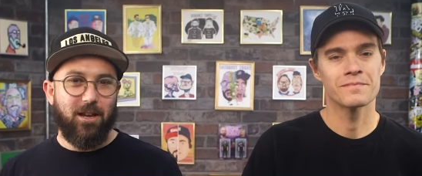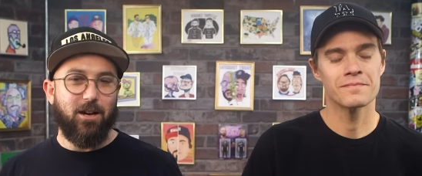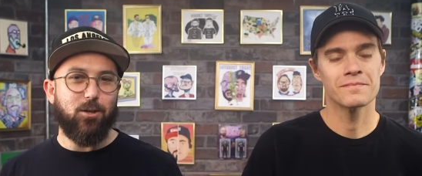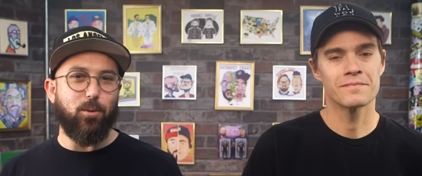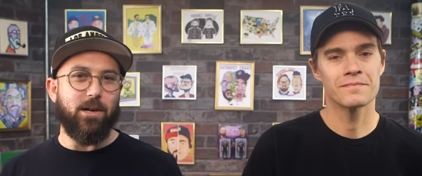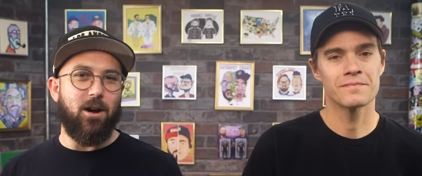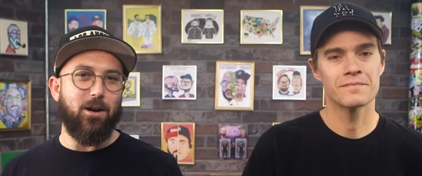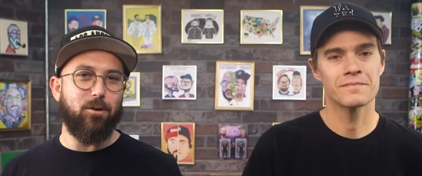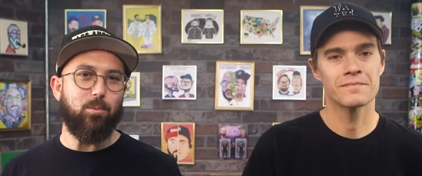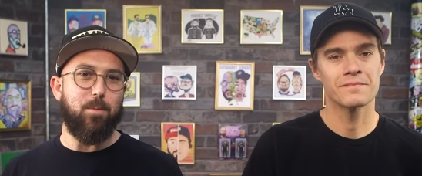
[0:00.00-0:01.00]
Speaker 1: Here's what
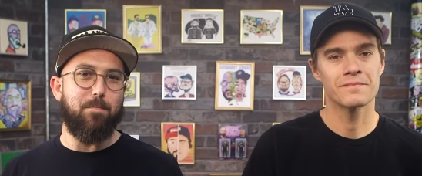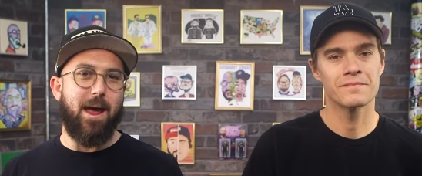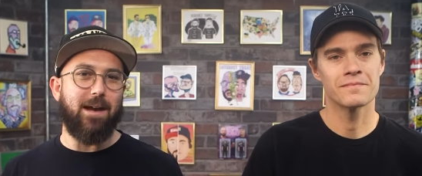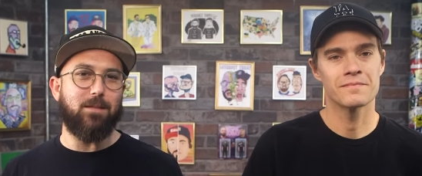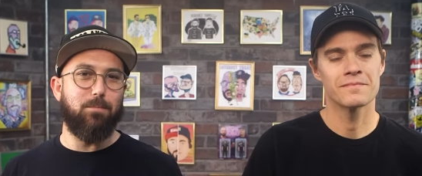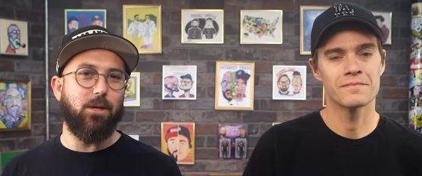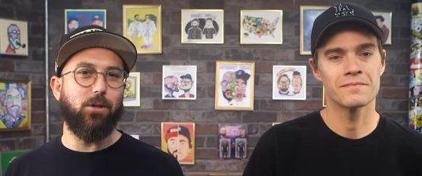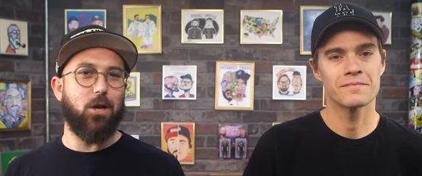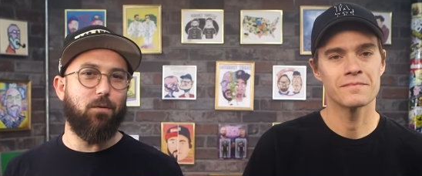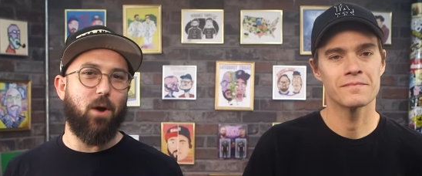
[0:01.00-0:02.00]
Congressman Max
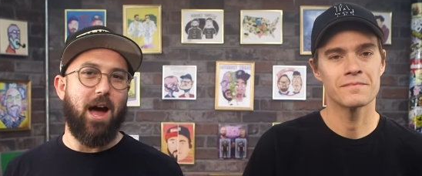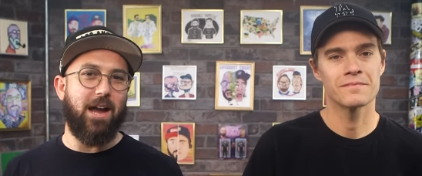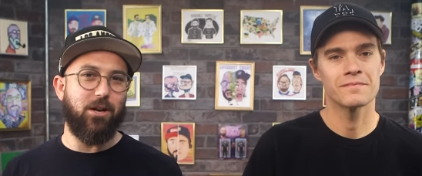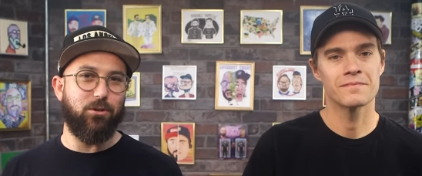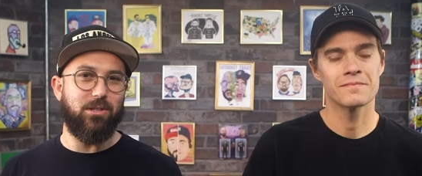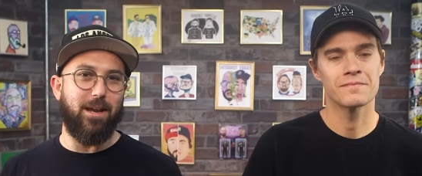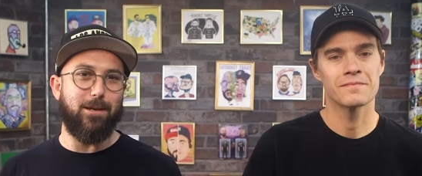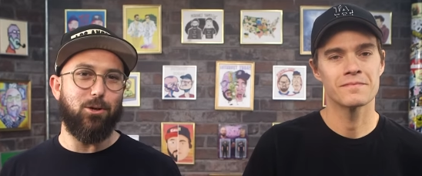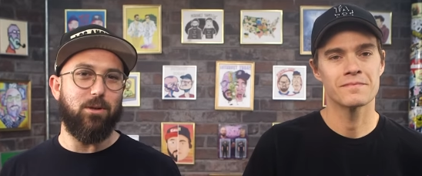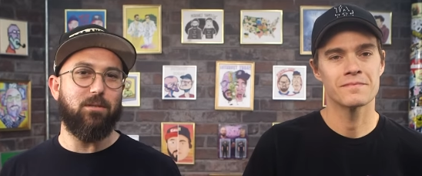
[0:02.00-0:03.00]
Miller of Ohio
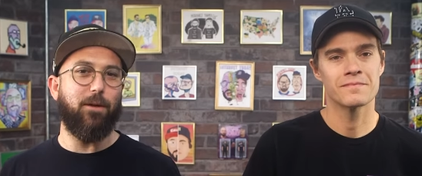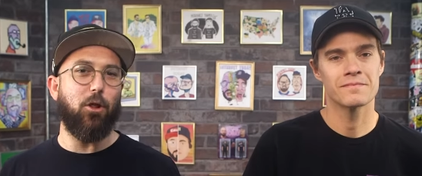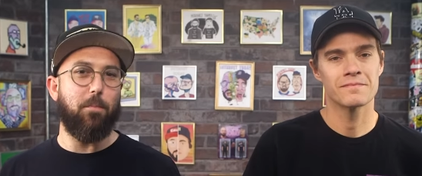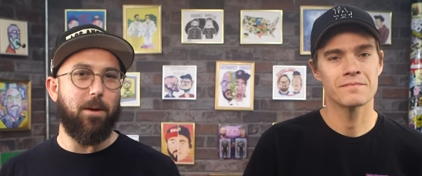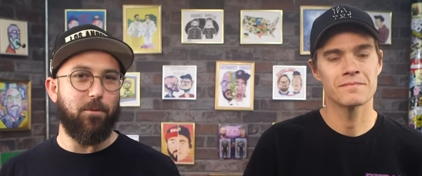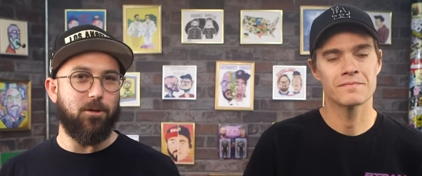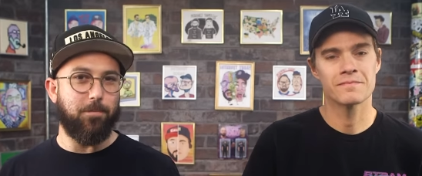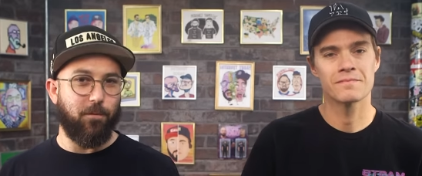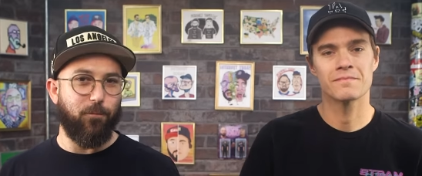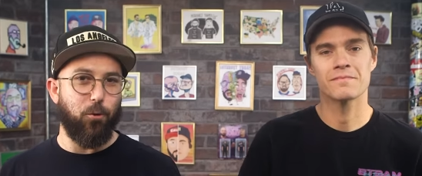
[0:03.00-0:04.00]
sent to his fellow
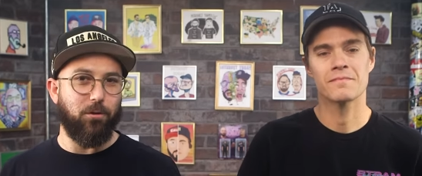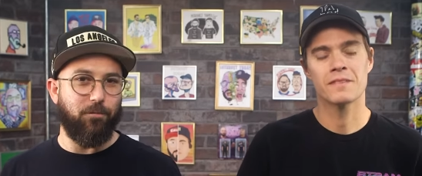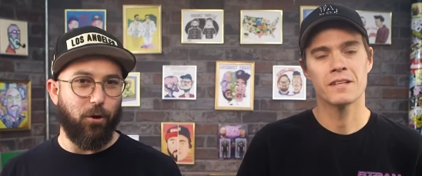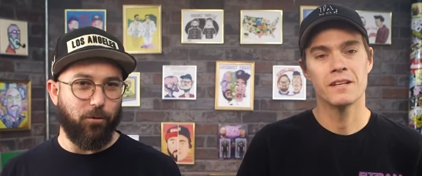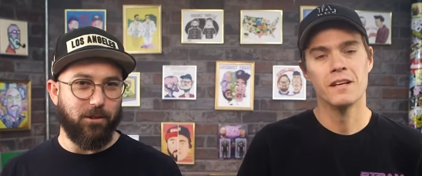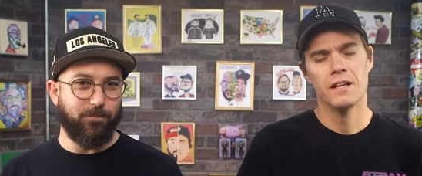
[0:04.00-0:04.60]
members before the vote.